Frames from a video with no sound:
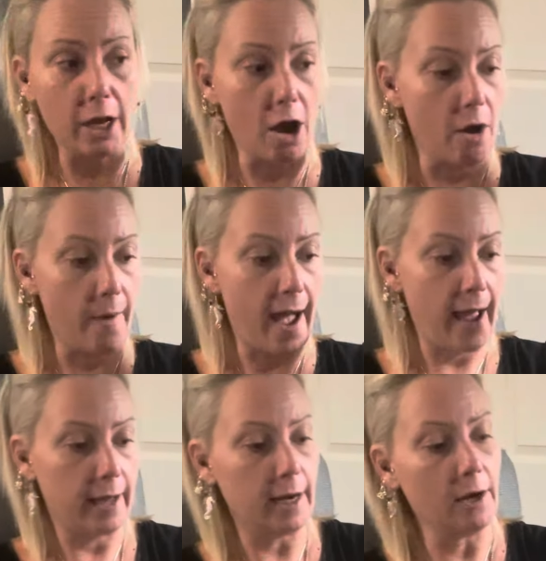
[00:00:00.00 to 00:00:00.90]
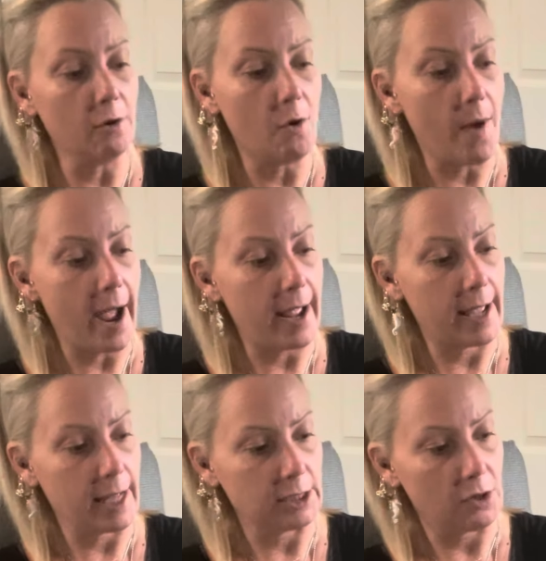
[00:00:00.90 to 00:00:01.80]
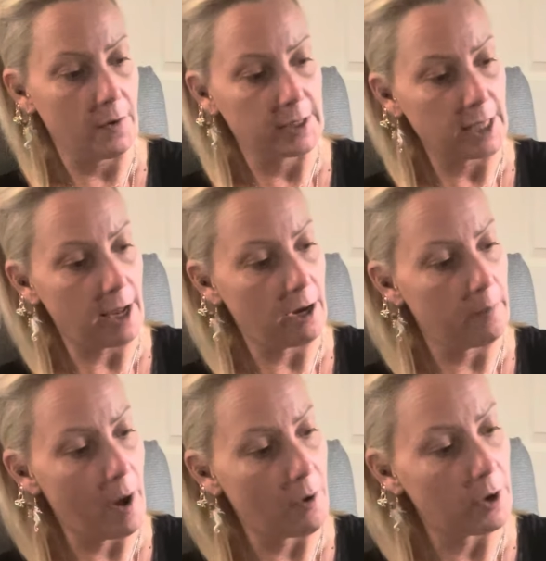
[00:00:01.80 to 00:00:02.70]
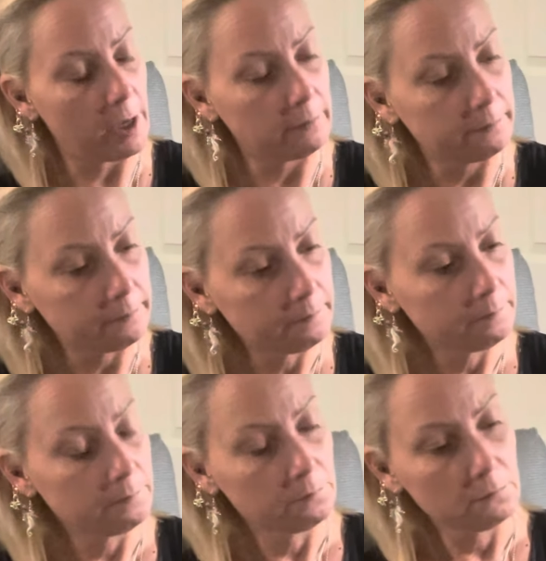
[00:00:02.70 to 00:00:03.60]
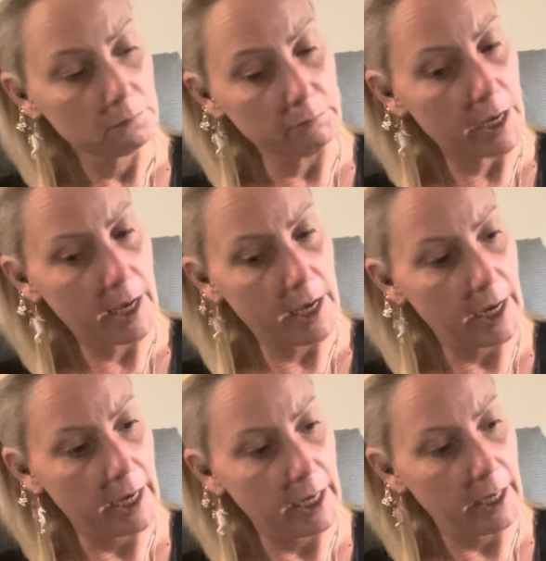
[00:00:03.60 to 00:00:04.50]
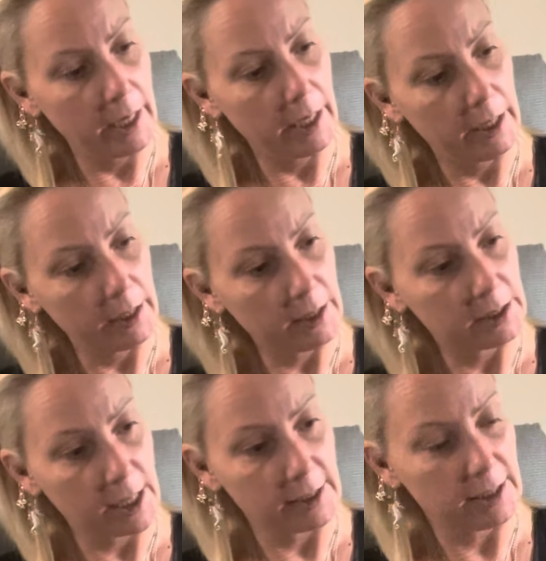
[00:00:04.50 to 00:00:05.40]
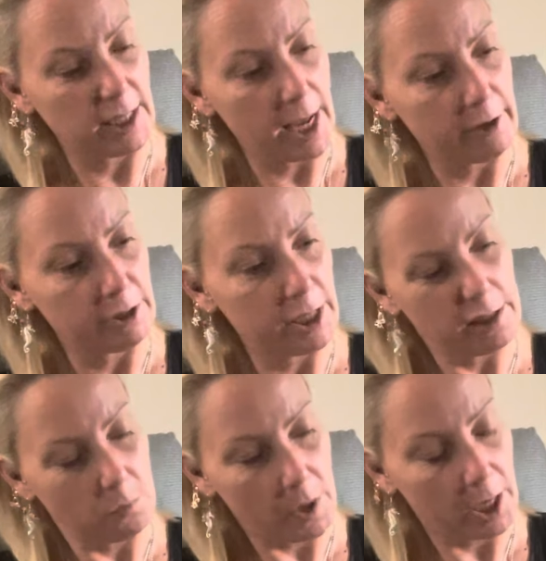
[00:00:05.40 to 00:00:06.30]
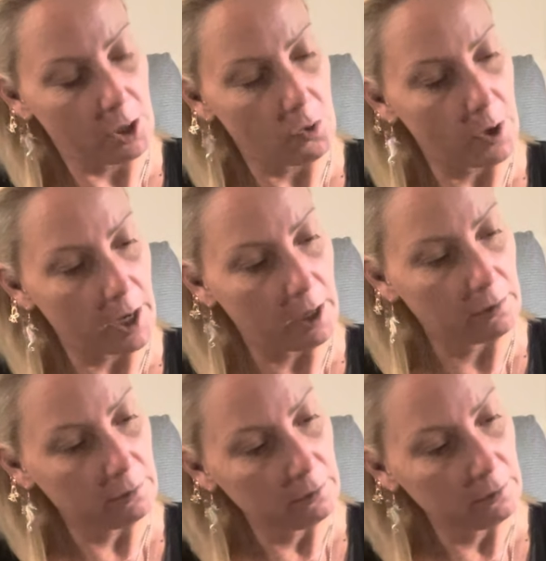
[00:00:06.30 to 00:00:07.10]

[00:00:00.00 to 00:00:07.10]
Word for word: go away, and I don't know why I get so excited about it, but it's because it's an energy and it's wicked annoying